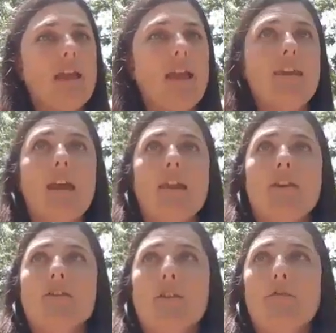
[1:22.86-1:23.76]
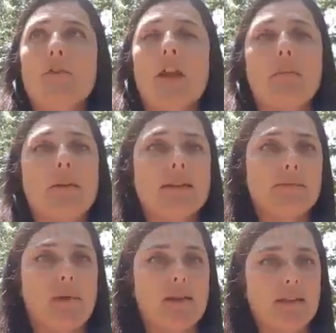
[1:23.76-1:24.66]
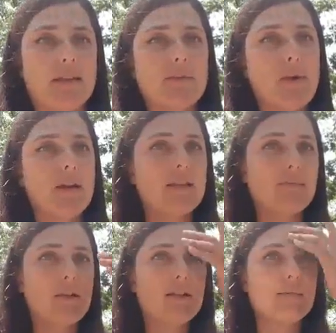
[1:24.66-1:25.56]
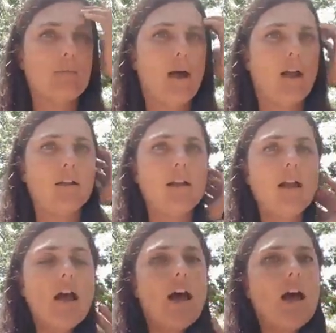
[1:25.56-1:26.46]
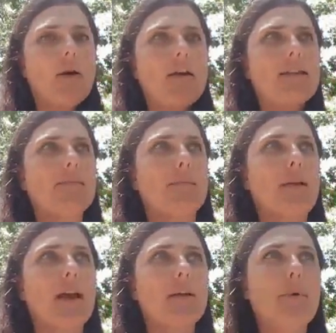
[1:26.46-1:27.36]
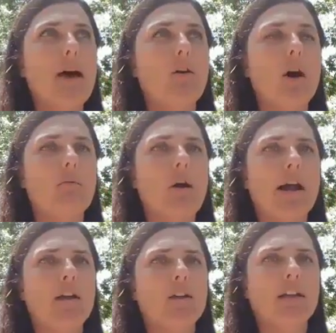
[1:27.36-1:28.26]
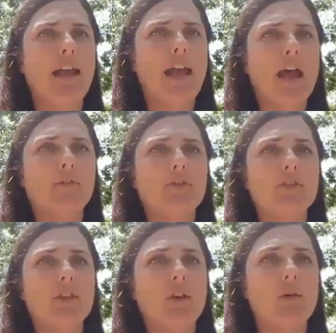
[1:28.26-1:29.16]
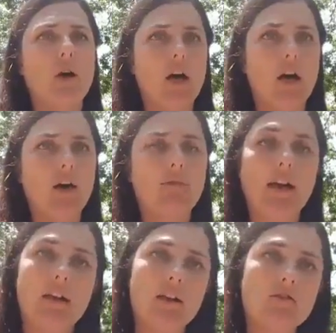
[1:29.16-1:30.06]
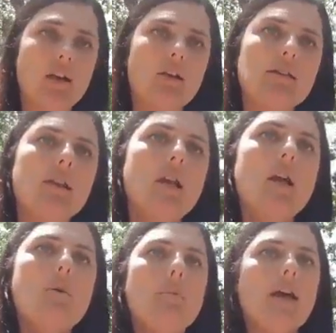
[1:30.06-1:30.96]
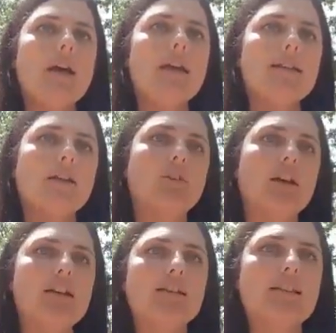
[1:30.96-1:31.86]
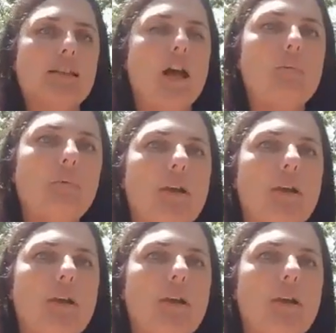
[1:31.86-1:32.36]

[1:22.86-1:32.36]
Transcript: And then there's a few camping spots. This park is pretty small. It's got about 1.5 miles or so of hiking trails, but it's a great stop